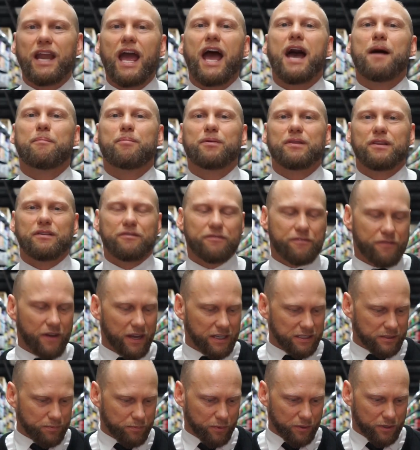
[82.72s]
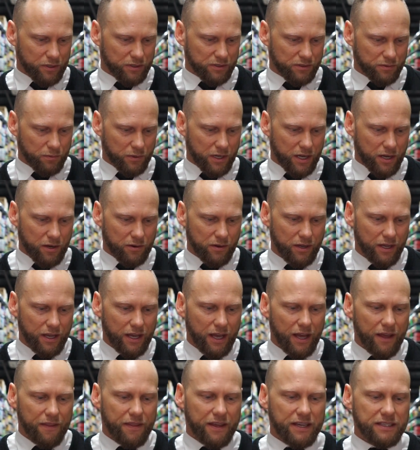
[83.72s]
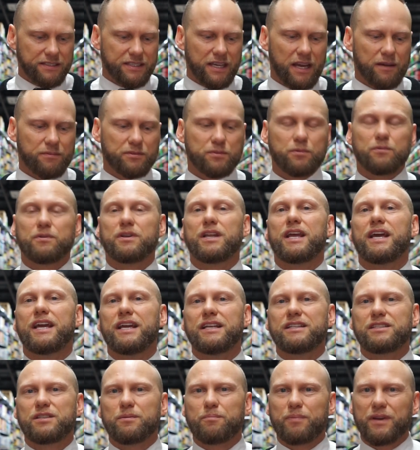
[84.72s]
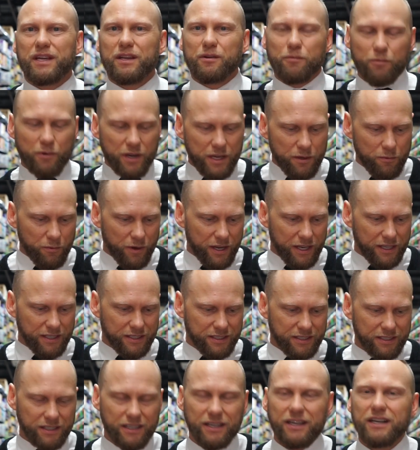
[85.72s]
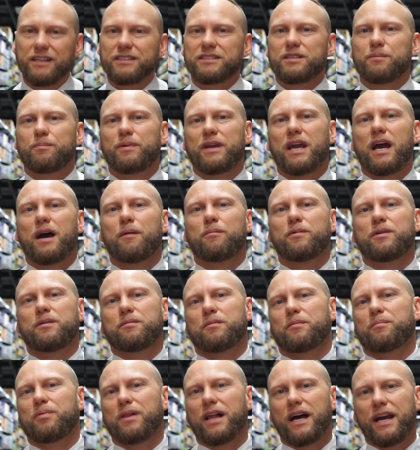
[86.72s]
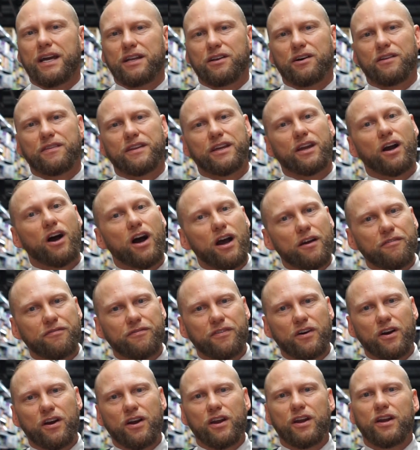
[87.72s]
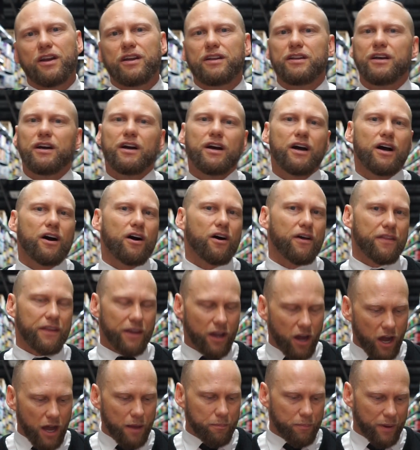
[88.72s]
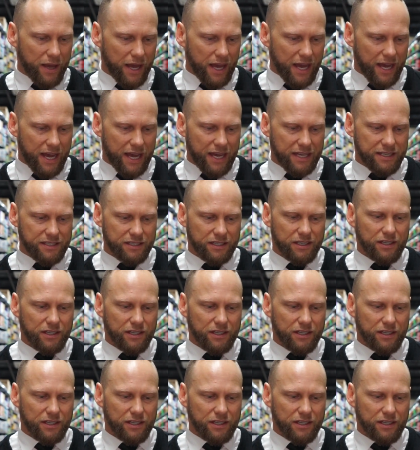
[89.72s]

Apple and Facebook as well. These apps will need to be rewritten to be able to be played on the iPhone or the iPad